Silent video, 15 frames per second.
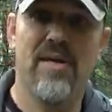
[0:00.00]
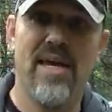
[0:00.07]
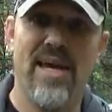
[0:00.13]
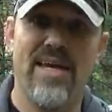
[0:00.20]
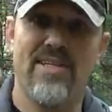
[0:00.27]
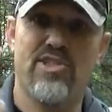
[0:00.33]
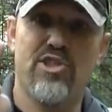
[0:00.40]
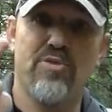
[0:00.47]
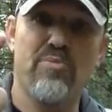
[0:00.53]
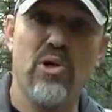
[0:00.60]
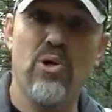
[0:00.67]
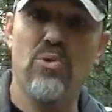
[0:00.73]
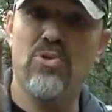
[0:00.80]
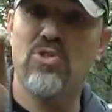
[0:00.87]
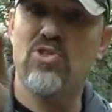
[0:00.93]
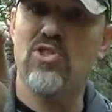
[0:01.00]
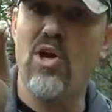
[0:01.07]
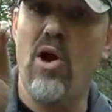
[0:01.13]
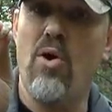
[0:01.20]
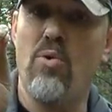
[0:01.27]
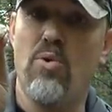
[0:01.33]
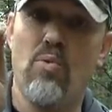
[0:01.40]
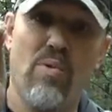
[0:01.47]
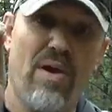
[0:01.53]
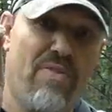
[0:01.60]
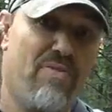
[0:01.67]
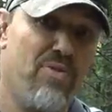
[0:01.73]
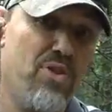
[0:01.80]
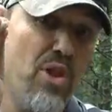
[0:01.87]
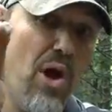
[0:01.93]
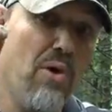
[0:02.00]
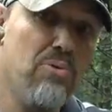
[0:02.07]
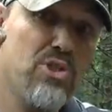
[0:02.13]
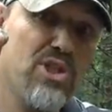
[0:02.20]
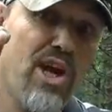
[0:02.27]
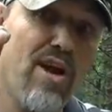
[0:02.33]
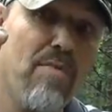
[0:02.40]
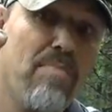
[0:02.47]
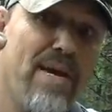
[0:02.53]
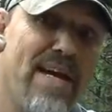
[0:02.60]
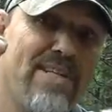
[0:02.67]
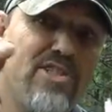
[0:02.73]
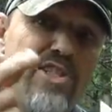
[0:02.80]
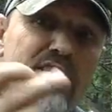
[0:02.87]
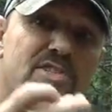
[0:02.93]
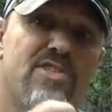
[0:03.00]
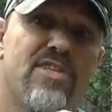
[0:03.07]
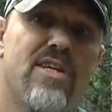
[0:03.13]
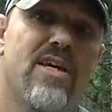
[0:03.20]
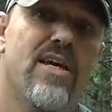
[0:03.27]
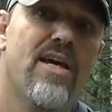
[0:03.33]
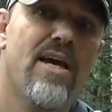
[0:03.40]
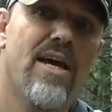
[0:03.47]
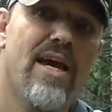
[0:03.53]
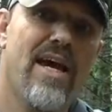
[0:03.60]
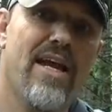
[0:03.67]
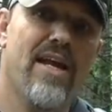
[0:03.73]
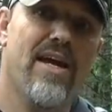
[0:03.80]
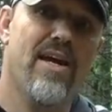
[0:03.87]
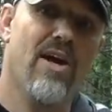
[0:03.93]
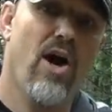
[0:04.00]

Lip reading: a smooth stone with no sharp edges. And I